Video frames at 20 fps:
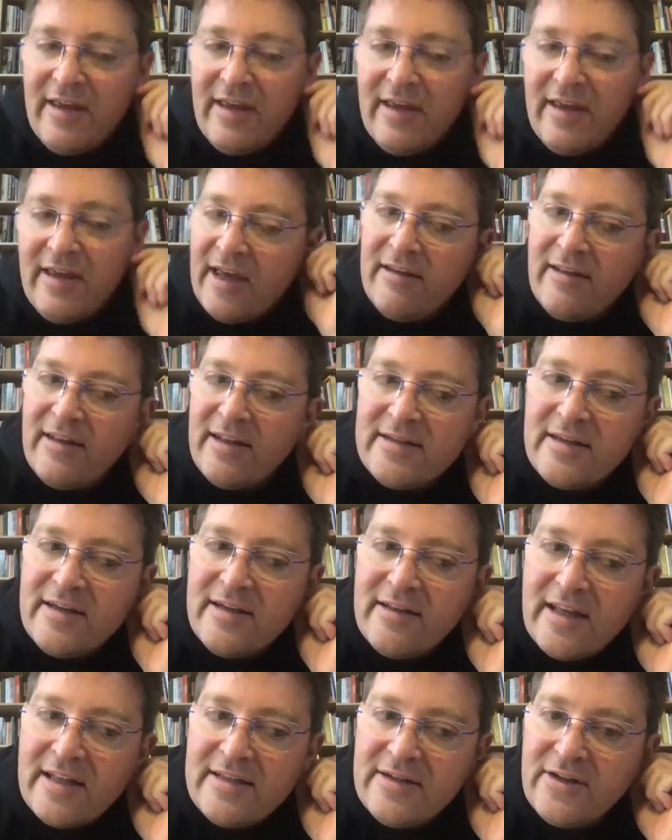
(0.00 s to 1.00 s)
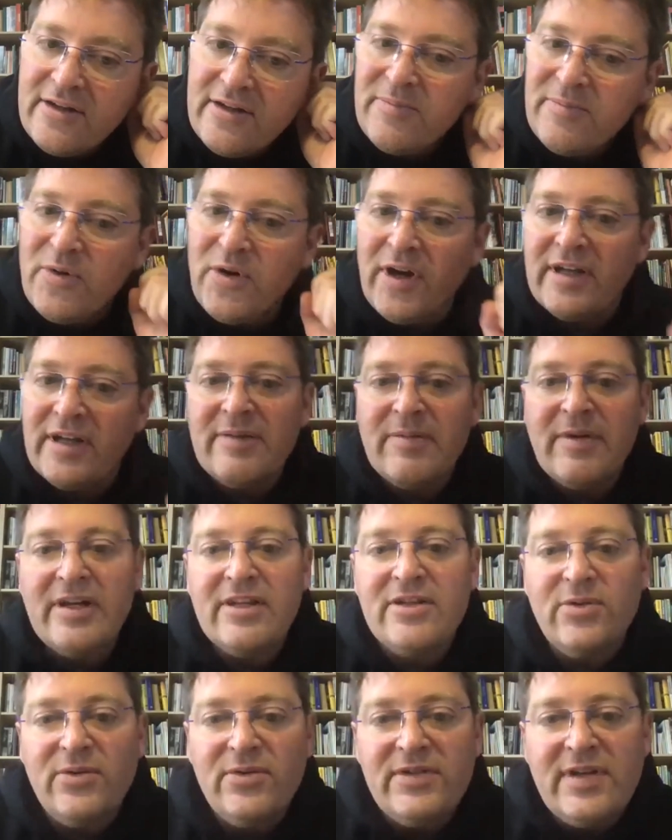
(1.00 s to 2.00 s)
Anthea, that's a good point. I mean,
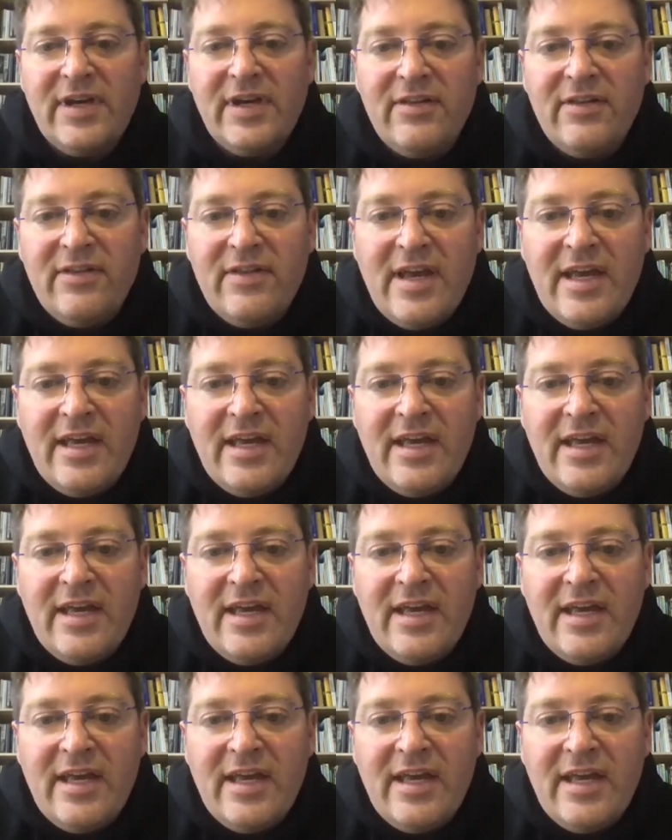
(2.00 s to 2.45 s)
it's also,